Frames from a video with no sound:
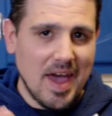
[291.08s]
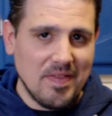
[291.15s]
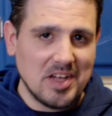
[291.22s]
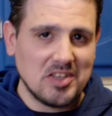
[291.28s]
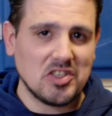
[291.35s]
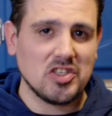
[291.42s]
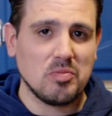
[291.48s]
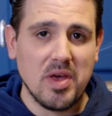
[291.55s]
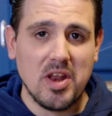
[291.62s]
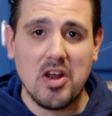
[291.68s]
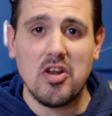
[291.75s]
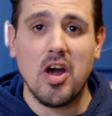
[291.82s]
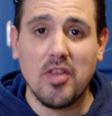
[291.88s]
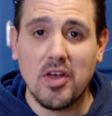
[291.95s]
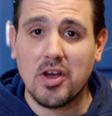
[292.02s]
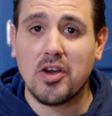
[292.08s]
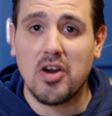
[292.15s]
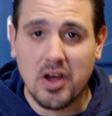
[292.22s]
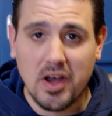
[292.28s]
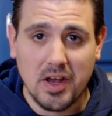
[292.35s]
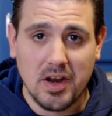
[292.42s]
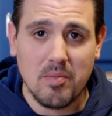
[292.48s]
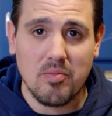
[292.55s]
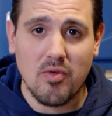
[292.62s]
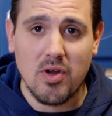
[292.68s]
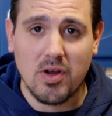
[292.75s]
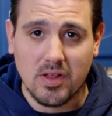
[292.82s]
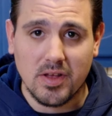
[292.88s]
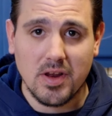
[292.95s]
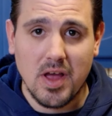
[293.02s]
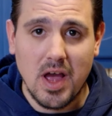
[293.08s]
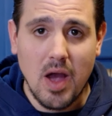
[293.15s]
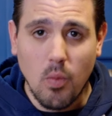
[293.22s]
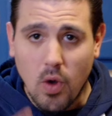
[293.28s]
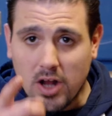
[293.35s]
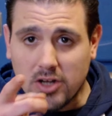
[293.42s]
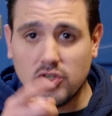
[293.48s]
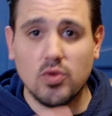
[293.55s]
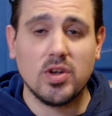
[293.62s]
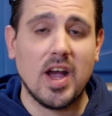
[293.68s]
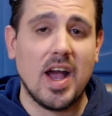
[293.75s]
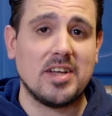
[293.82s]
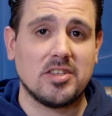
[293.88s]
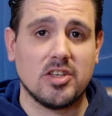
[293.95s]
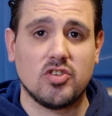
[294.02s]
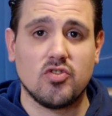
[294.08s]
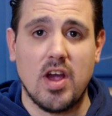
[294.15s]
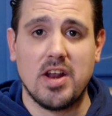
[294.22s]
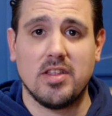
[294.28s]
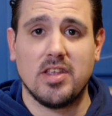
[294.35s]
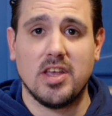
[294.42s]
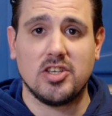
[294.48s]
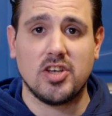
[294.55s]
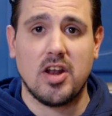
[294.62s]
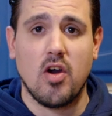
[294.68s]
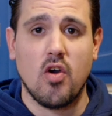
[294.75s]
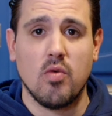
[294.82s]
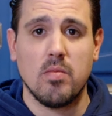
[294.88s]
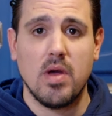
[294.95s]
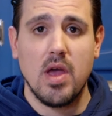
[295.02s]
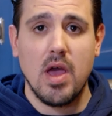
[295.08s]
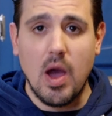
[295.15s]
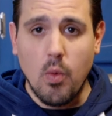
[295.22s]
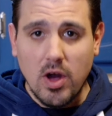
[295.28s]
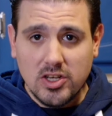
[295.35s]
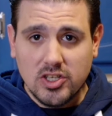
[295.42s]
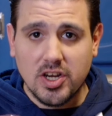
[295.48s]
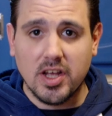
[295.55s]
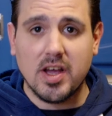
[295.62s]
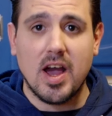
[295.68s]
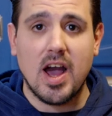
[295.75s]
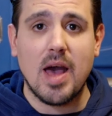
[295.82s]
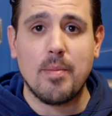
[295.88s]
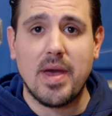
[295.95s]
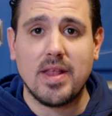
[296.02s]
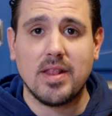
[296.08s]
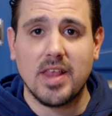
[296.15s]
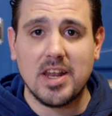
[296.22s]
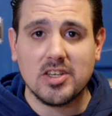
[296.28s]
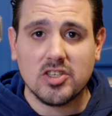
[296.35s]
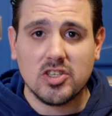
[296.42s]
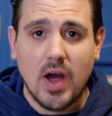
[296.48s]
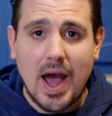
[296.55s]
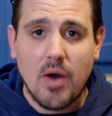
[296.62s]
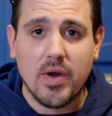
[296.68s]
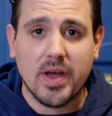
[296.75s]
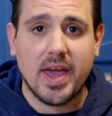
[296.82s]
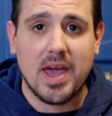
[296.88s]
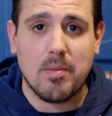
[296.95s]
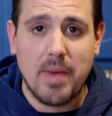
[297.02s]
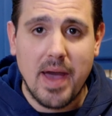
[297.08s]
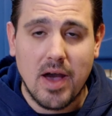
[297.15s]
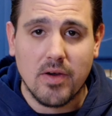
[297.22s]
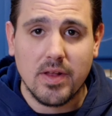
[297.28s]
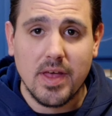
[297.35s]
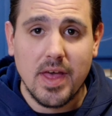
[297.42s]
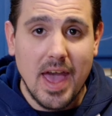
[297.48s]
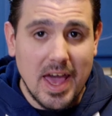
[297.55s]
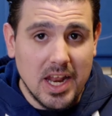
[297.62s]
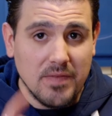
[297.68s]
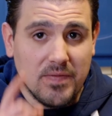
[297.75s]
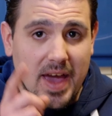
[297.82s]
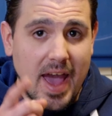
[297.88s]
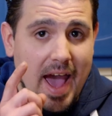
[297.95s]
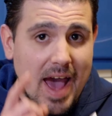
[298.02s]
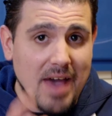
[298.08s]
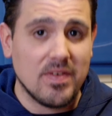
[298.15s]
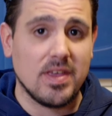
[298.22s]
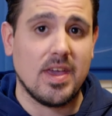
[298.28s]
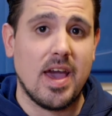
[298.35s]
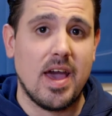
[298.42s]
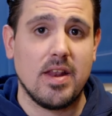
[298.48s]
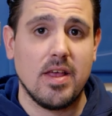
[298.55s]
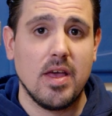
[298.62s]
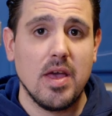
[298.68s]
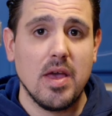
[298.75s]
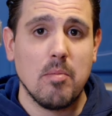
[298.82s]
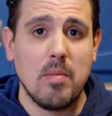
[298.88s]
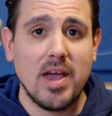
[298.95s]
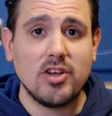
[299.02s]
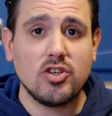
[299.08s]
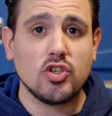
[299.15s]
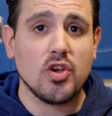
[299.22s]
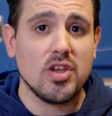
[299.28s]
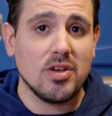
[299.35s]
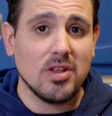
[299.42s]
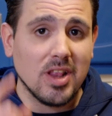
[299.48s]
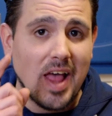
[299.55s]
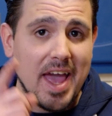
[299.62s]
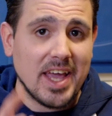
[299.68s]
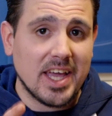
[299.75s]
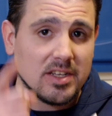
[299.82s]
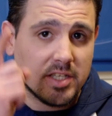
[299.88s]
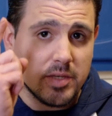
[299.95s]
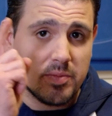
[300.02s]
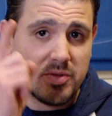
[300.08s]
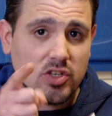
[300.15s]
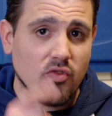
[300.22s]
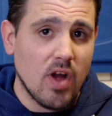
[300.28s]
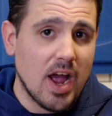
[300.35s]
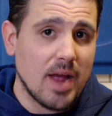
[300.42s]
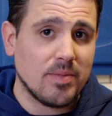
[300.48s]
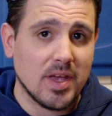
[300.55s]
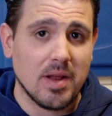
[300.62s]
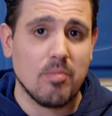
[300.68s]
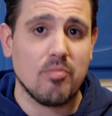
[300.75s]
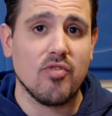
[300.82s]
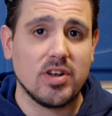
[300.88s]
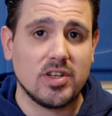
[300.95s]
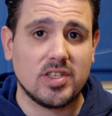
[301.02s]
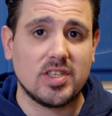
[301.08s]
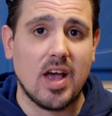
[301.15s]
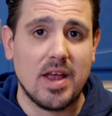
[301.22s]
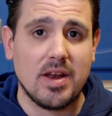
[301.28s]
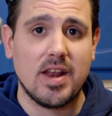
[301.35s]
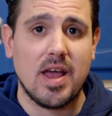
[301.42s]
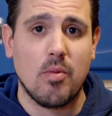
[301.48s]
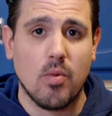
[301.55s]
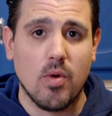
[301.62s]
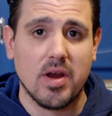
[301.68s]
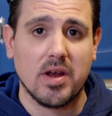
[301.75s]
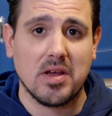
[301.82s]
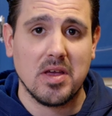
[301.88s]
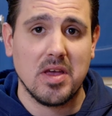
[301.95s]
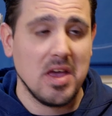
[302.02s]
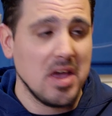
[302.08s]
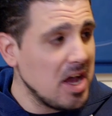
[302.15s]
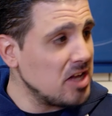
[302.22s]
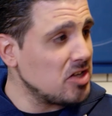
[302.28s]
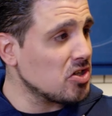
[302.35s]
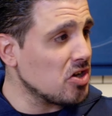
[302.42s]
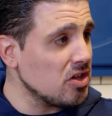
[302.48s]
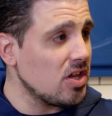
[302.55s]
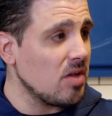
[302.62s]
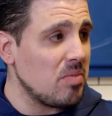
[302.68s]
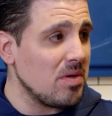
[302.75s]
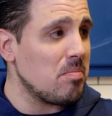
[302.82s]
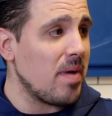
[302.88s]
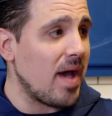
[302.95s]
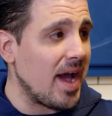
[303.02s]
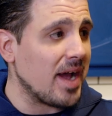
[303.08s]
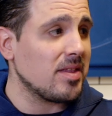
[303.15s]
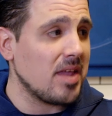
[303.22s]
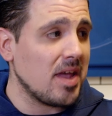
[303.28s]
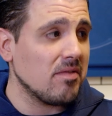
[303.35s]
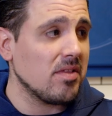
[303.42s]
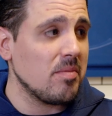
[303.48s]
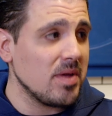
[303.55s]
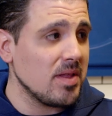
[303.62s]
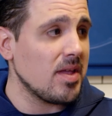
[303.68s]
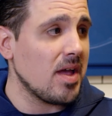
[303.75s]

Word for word: And this has been another Cooking in Brooklyn. I want you guys to try the dish at home. I want you to comment, let us know how it came out. And if you haven't yet, make sure you like and subscribe to the Bridgeside Network. It's good to be back, Dave, let me